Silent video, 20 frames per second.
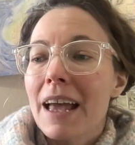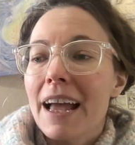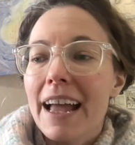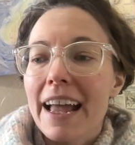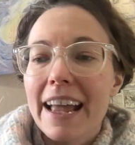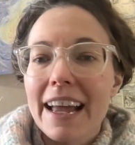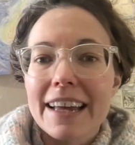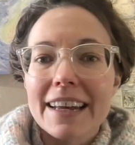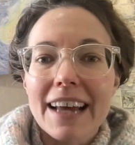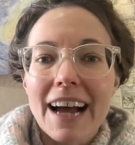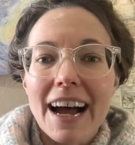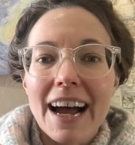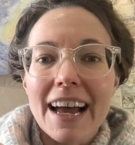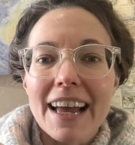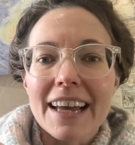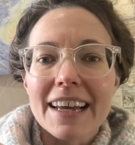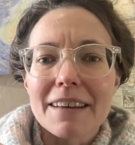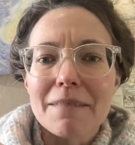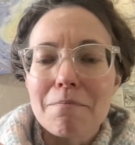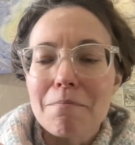and
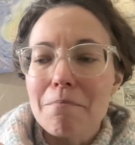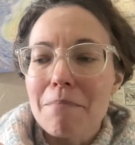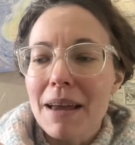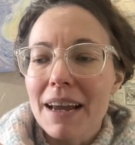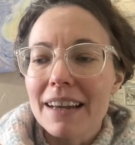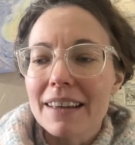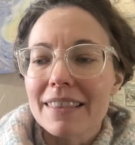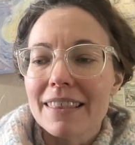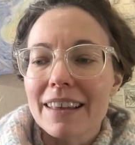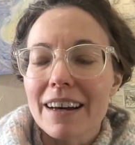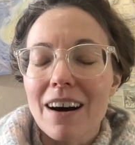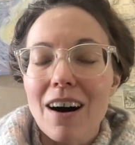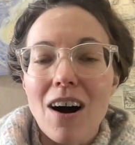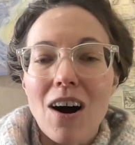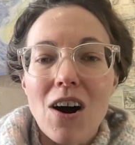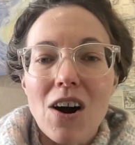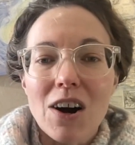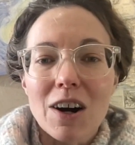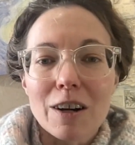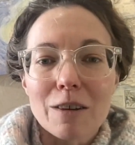I made the
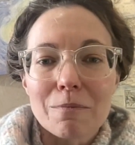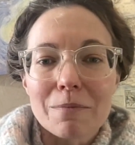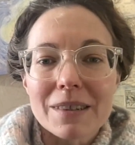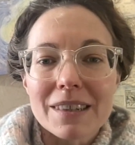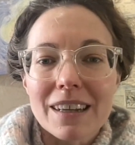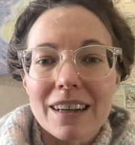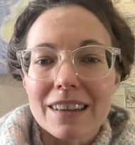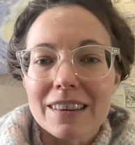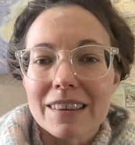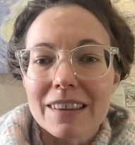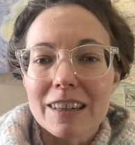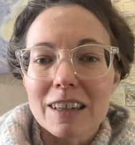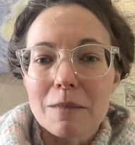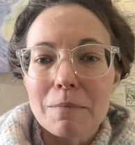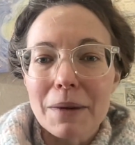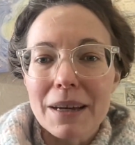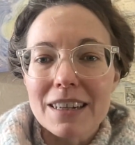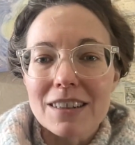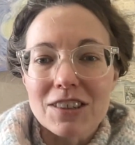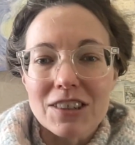arms a little
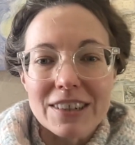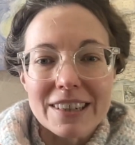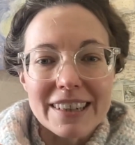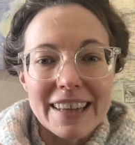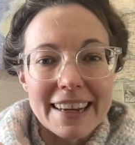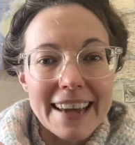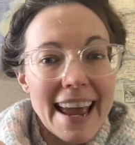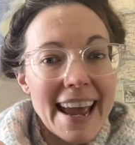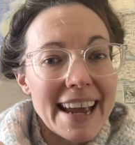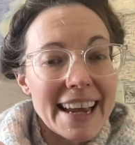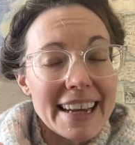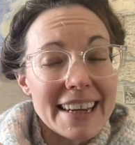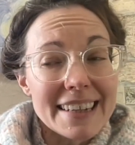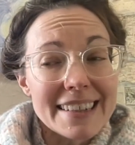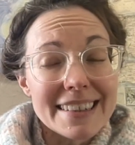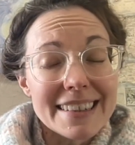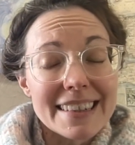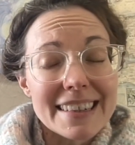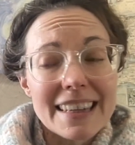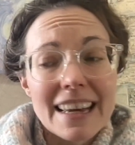bit just like
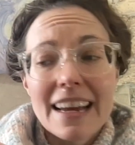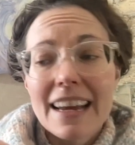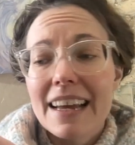hands.